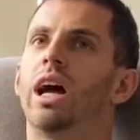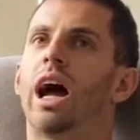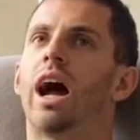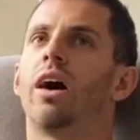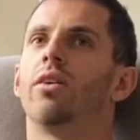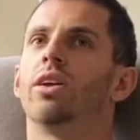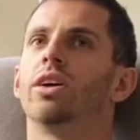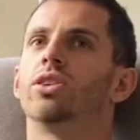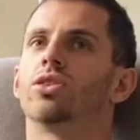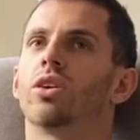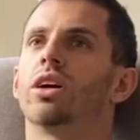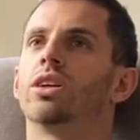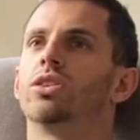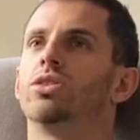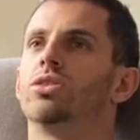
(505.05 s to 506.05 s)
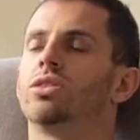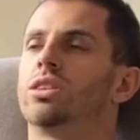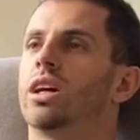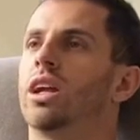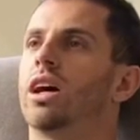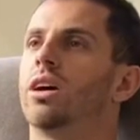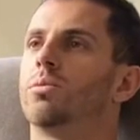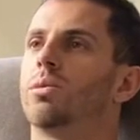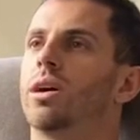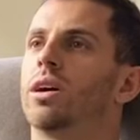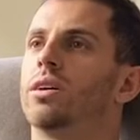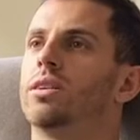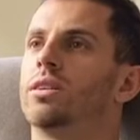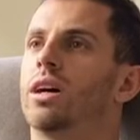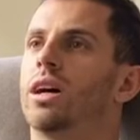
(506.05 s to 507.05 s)
how they're trying to sell
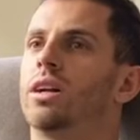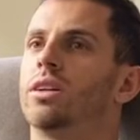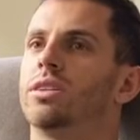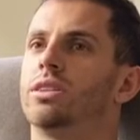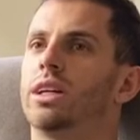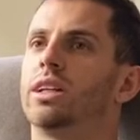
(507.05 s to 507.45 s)
Alpine and right.